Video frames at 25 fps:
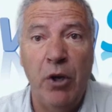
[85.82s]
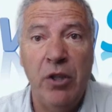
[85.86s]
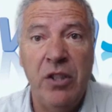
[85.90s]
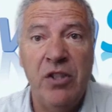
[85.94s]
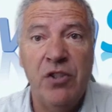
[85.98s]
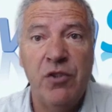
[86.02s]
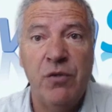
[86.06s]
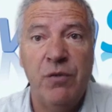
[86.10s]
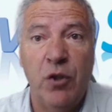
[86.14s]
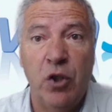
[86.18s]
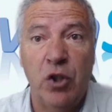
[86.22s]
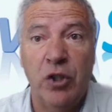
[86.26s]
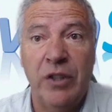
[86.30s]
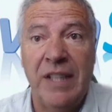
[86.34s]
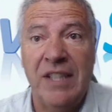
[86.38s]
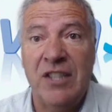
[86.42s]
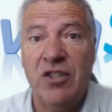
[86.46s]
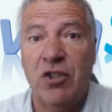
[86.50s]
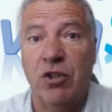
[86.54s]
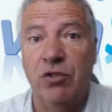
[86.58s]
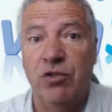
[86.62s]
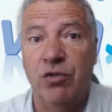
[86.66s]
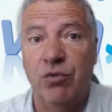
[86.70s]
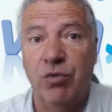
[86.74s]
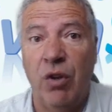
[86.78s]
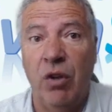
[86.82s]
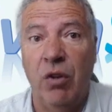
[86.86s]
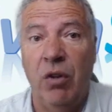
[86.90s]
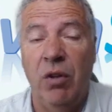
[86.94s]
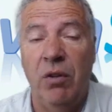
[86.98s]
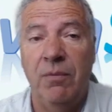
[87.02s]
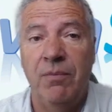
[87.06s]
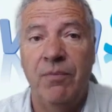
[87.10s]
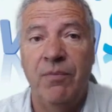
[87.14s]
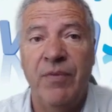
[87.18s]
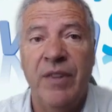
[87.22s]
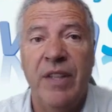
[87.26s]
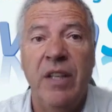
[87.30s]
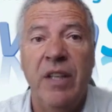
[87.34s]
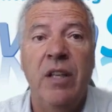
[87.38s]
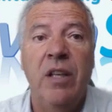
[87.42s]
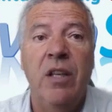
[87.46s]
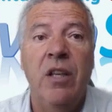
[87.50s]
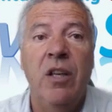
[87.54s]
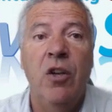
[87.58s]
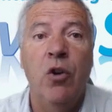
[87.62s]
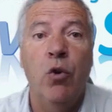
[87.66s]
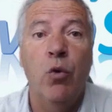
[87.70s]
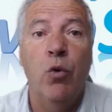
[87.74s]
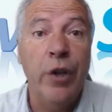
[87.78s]
points for test control.
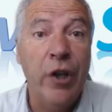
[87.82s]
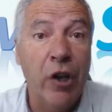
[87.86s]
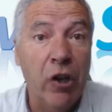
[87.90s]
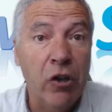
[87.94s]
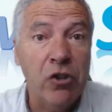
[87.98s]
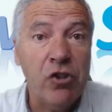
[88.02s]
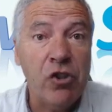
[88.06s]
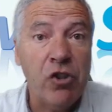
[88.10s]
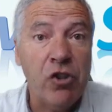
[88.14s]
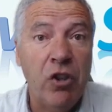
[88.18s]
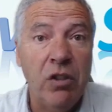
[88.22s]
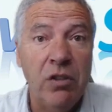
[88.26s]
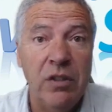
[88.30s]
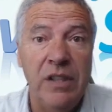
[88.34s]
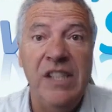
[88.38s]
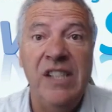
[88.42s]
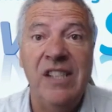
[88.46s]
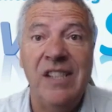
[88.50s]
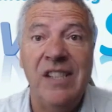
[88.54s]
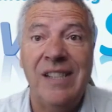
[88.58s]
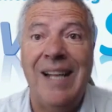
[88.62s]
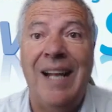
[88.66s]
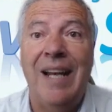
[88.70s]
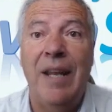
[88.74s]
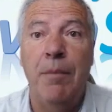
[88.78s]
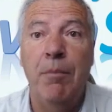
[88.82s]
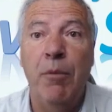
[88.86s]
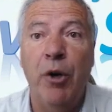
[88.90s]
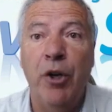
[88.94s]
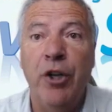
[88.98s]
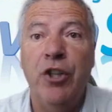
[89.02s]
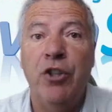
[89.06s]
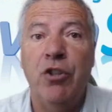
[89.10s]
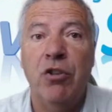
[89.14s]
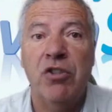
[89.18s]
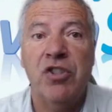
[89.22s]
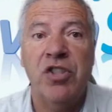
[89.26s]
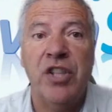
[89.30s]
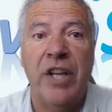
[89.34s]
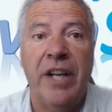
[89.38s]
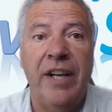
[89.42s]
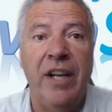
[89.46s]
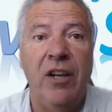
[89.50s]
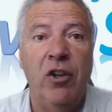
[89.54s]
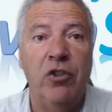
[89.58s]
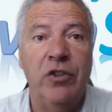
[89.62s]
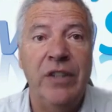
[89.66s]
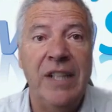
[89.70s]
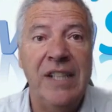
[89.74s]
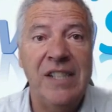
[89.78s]
We also install a monitor
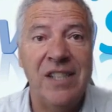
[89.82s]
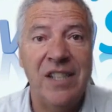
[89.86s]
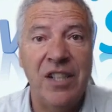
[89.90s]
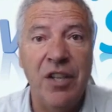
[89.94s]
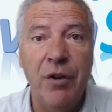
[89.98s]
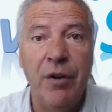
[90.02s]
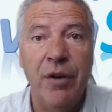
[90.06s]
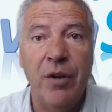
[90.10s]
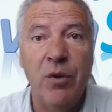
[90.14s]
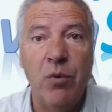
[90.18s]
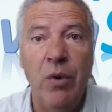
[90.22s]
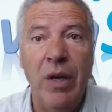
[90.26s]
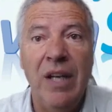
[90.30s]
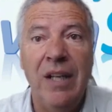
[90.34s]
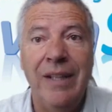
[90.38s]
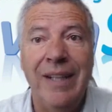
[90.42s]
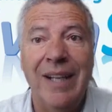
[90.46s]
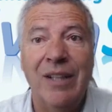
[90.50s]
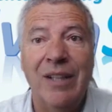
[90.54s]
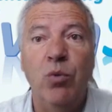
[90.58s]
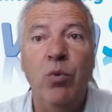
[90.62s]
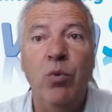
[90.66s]
channel on the steering wheel